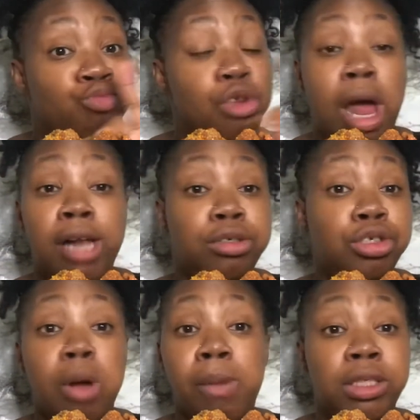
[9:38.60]
So I don't
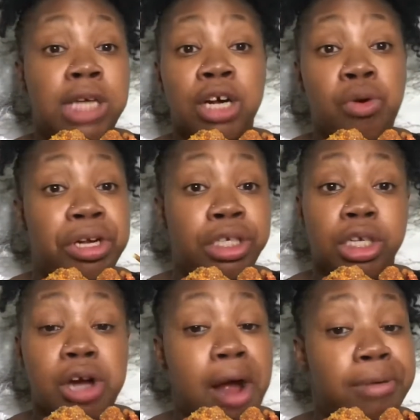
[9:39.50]
know about that going in the
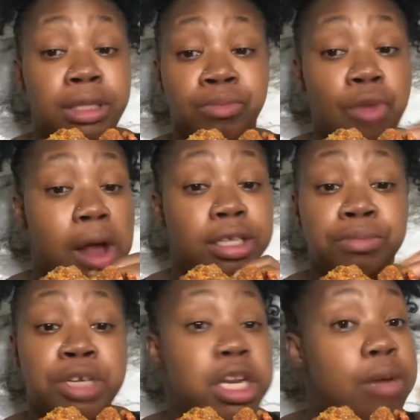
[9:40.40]
car with him. Because
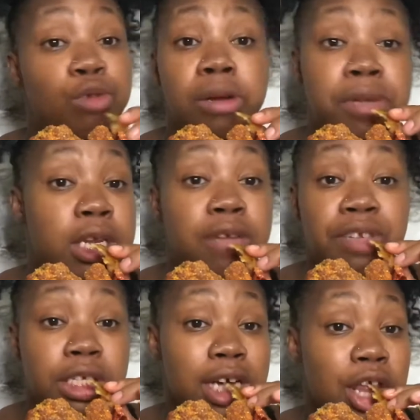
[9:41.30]
me and him wouldn't be leaving
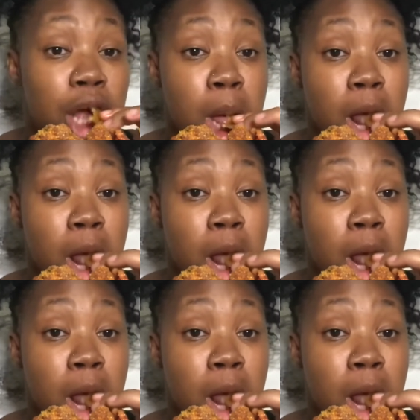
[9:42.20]
together.